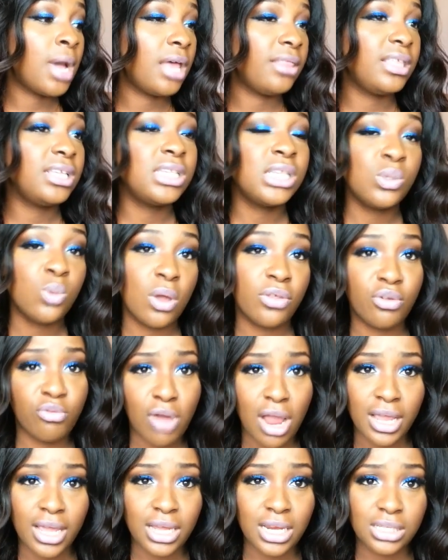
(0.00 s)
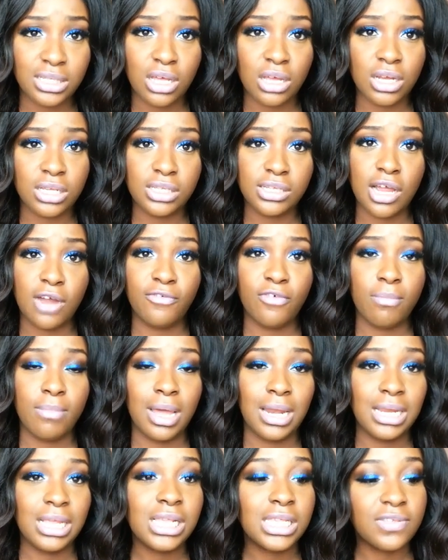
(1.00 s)
This is where the ranking is going to start from
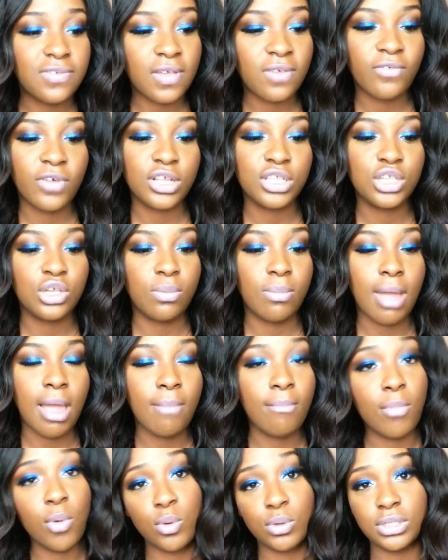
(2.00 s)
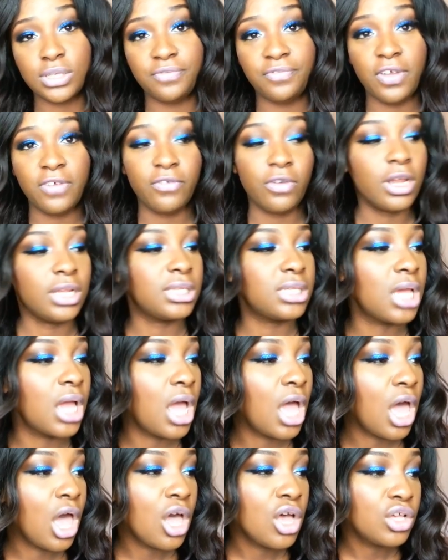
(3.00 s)
my least favorite to my most favorite.
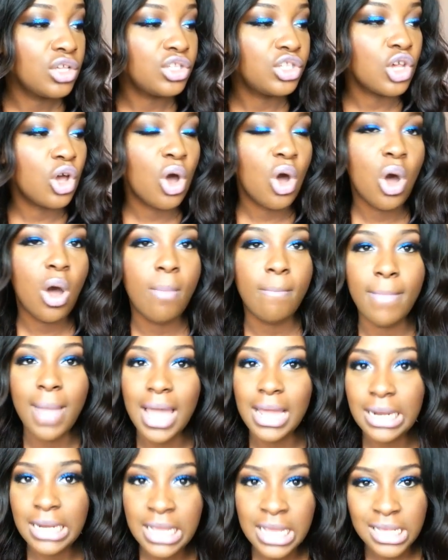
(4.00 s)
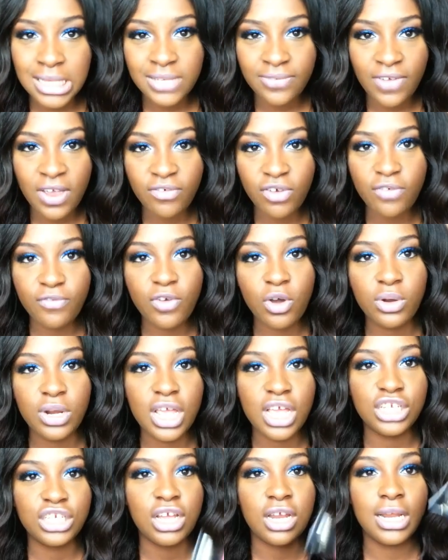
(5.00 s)
So my least favorite
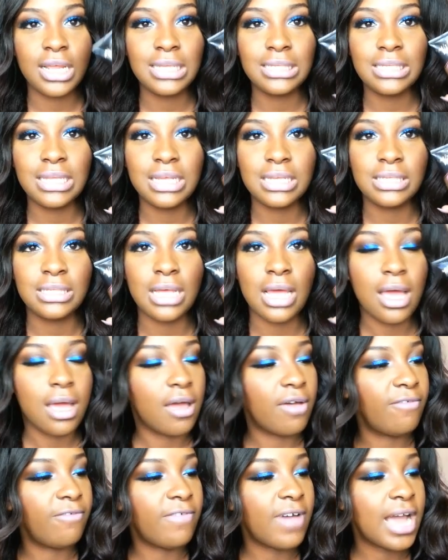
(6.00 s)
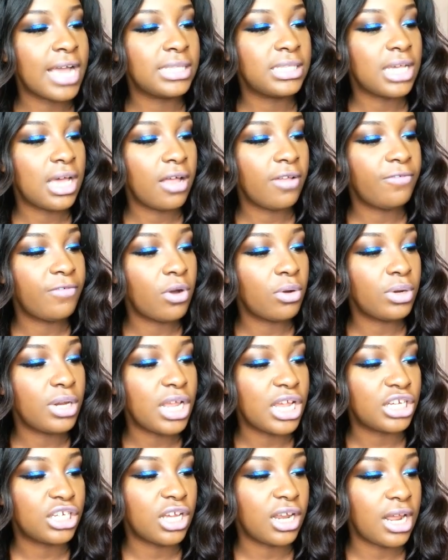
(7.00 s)
foundation is this Vital
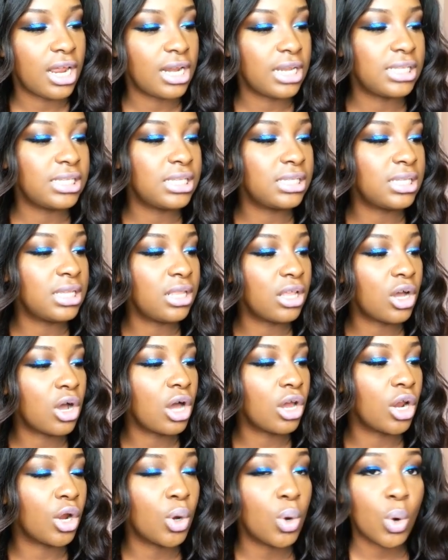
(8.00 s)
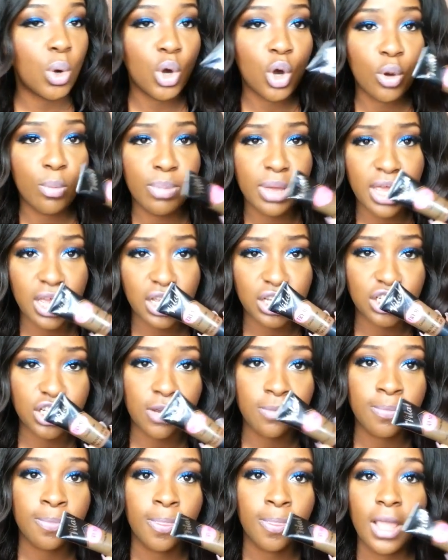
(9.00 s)
foundation, and it is in the color Coco Beige.
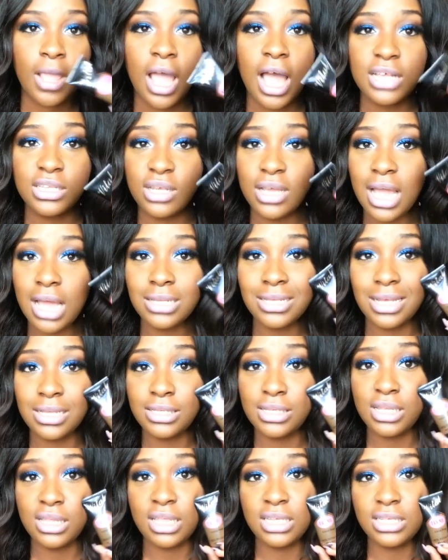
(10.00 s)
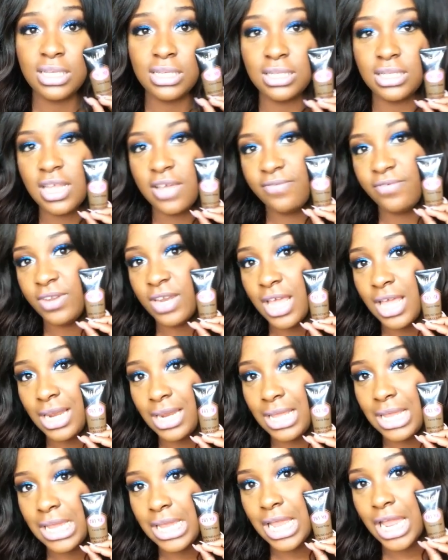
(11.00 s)
As you guys can see, this is
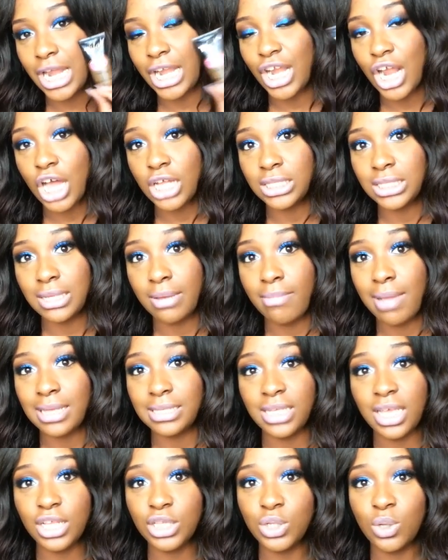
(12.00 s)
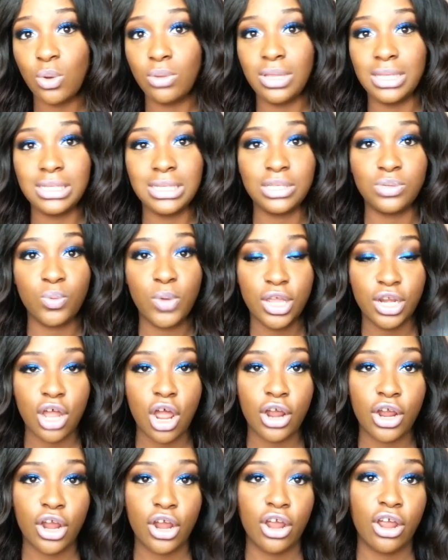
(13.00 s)
definitely not my skin tone. This is way
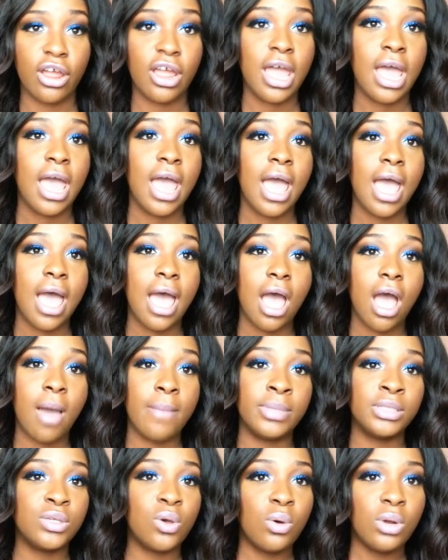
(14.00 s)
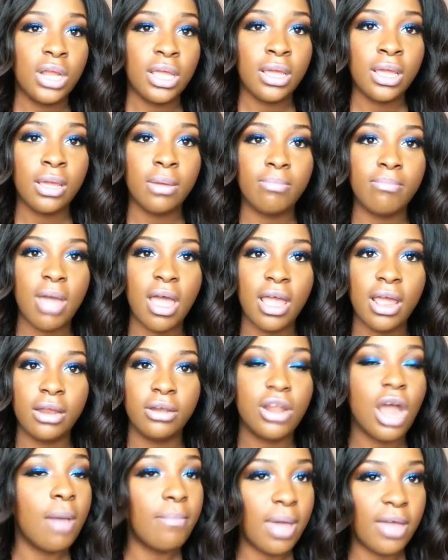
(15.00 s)
darker. It's only
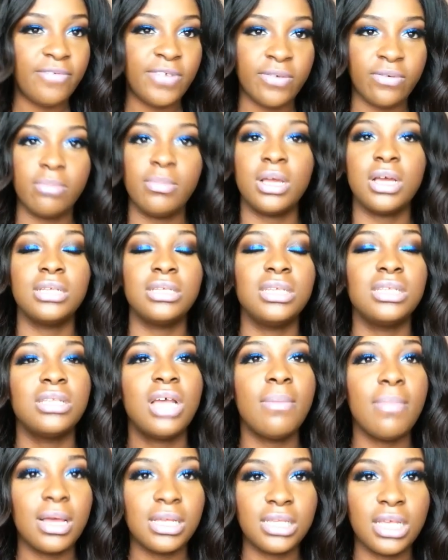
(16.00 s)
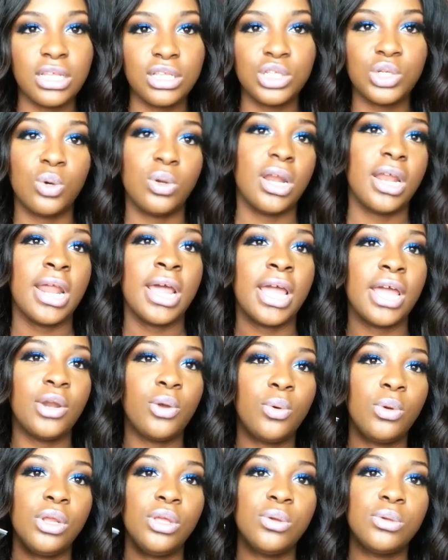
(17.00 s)
not my favorite because it's not my skin tone and I can
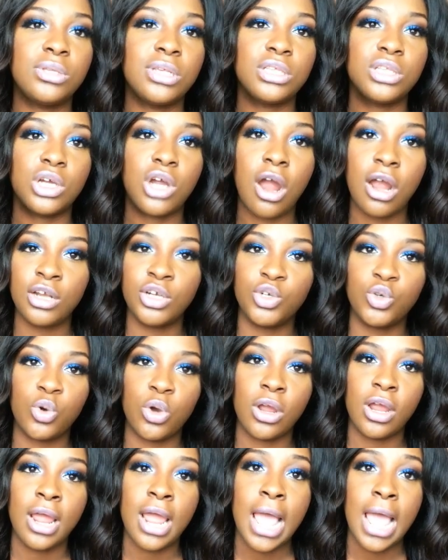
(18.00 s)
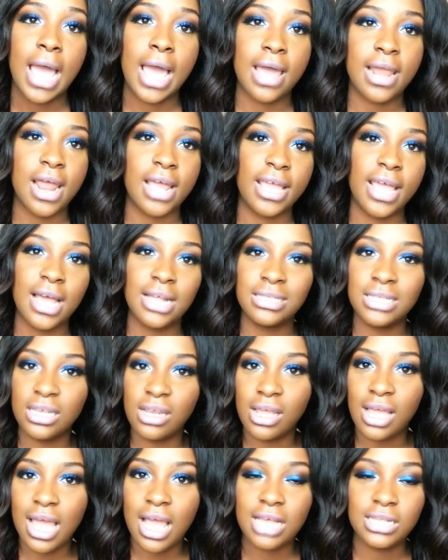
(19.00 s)
only use it to contour, and I can't tell
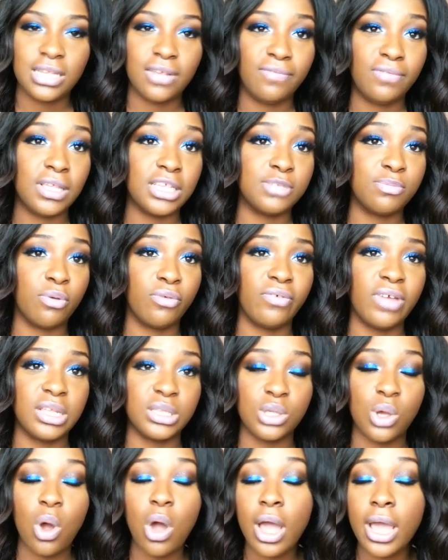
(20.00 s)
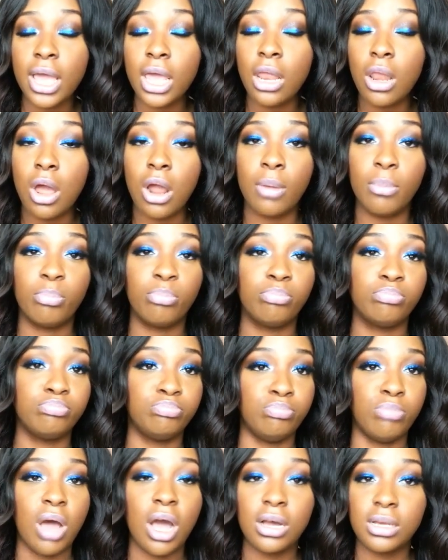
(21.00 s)
you guys if this prevents oil or
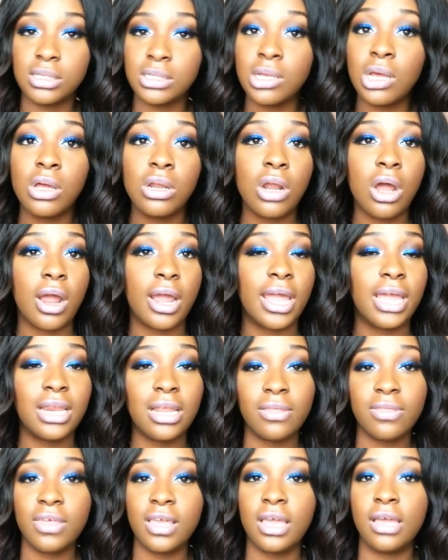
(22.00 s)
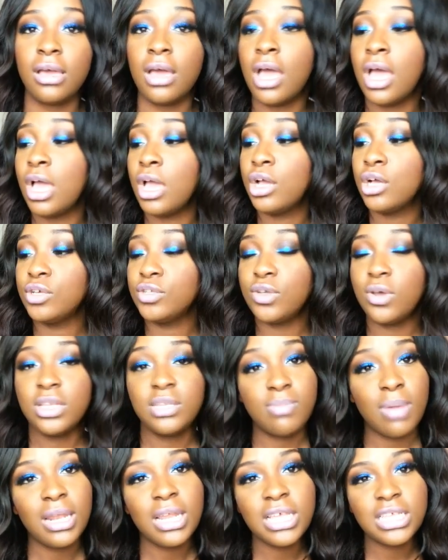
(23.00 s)
black sun or anything. So
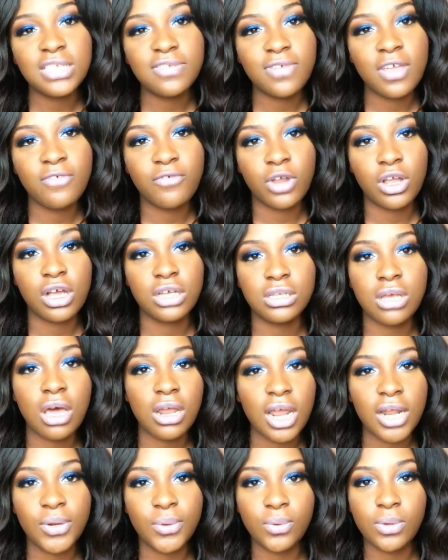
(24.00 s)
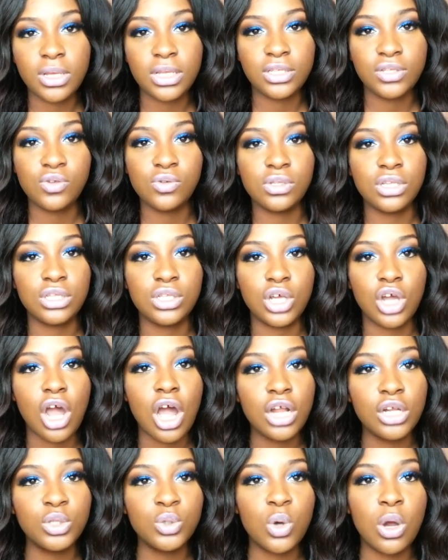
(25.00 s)
it's my least favorite because all I do is use it to
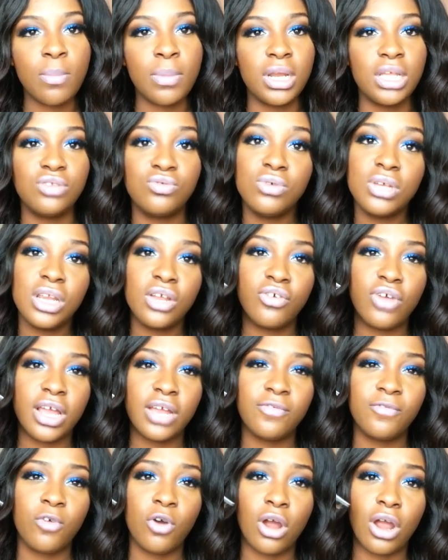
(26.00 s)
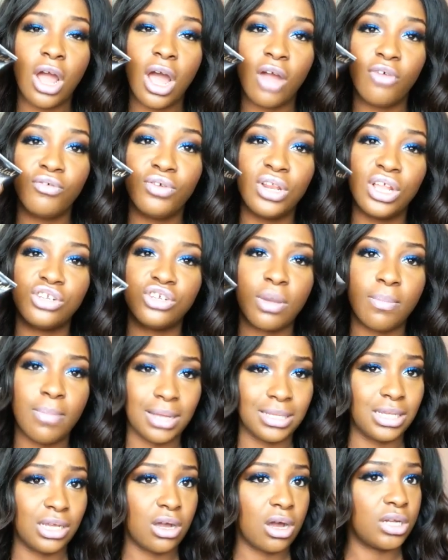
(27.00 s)
contour, but it's really great for a really
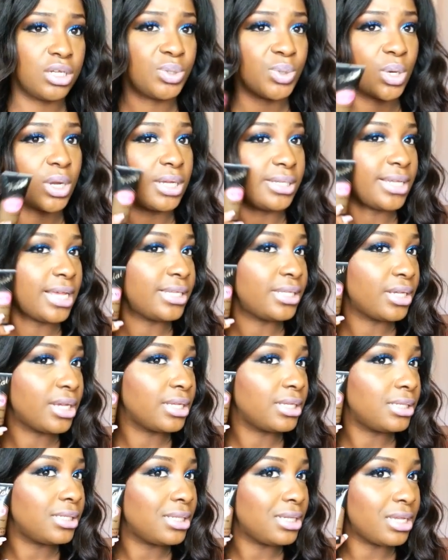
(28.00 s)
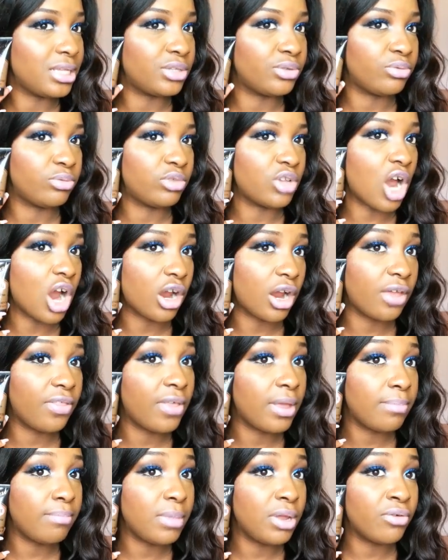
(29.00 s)
dramatic contour because, as you can see, it's darker
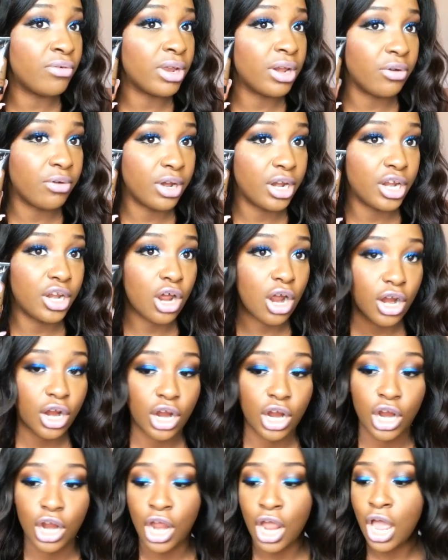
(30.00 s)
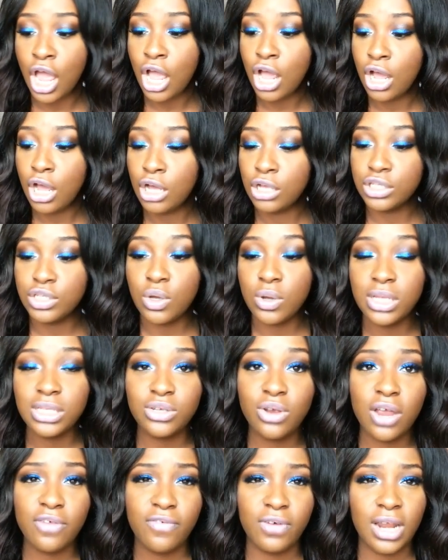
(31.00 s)
than me, really darker. So it's
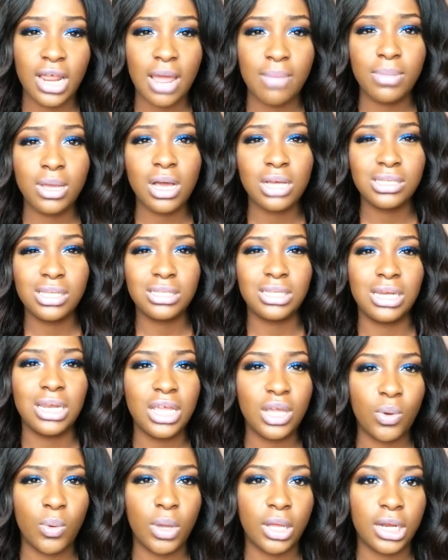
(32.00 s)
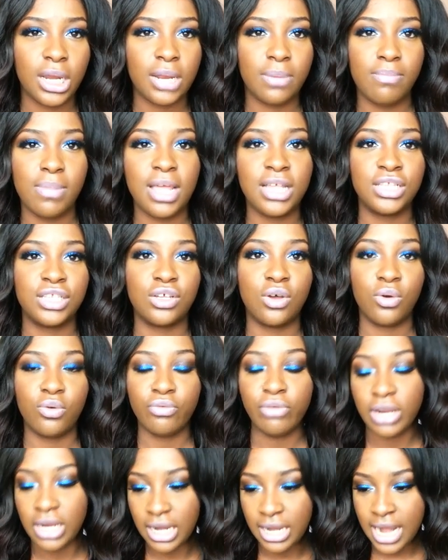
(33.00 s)
great for that, and because it's liquid, it blends out
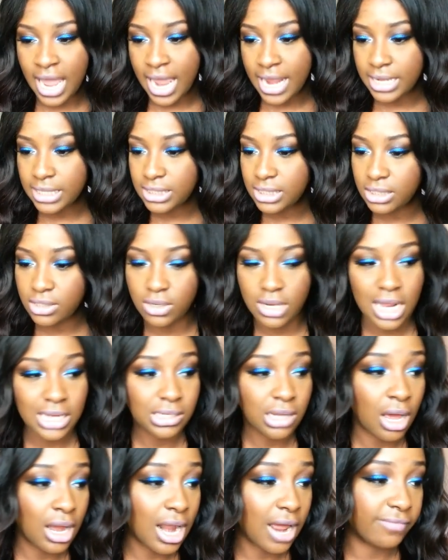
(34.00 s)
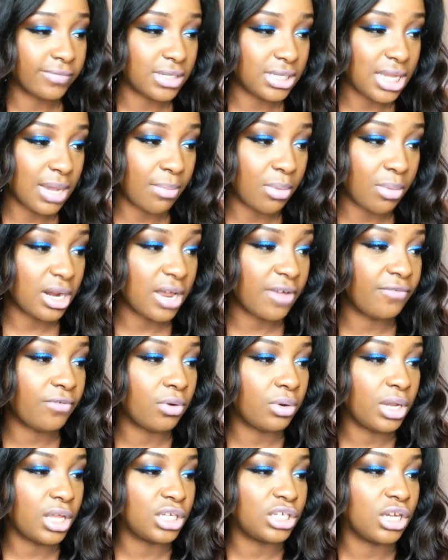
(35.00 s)
really nice. So that's all I have to say that
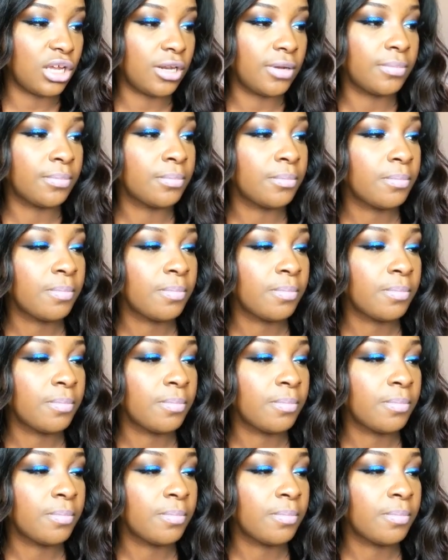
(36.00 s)
foundation.